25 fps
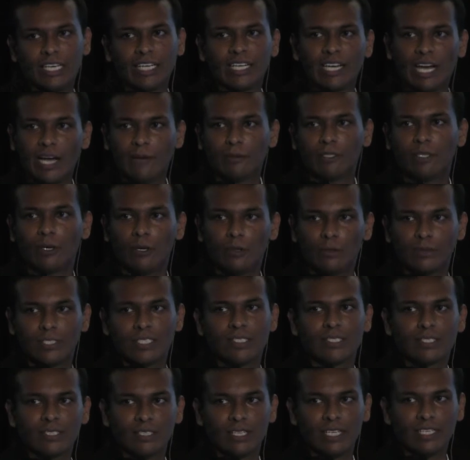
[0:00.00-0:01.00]
Like I would
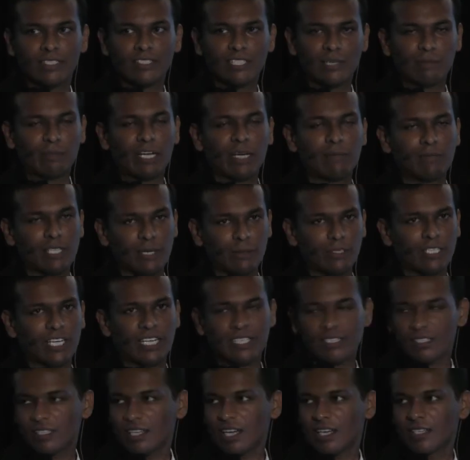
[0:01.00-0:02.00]
always, like sometimes I would
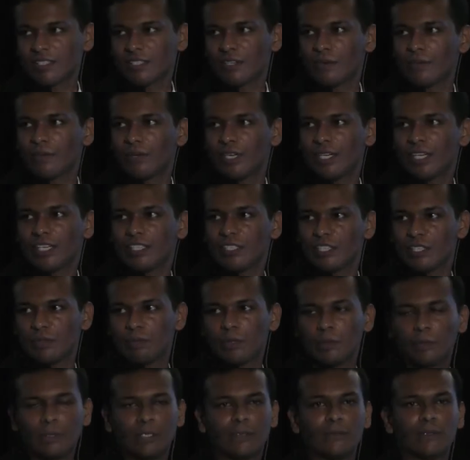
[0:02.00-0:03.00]
get stuck somewhere and
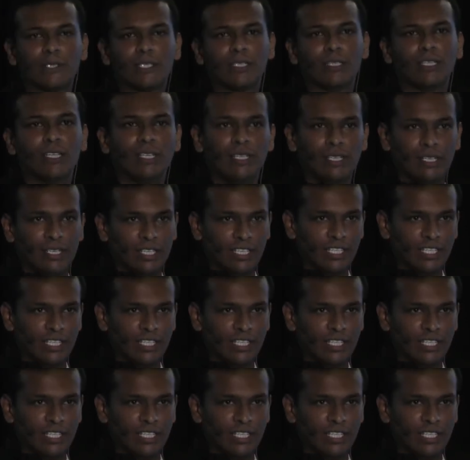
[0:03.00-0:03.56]
these people would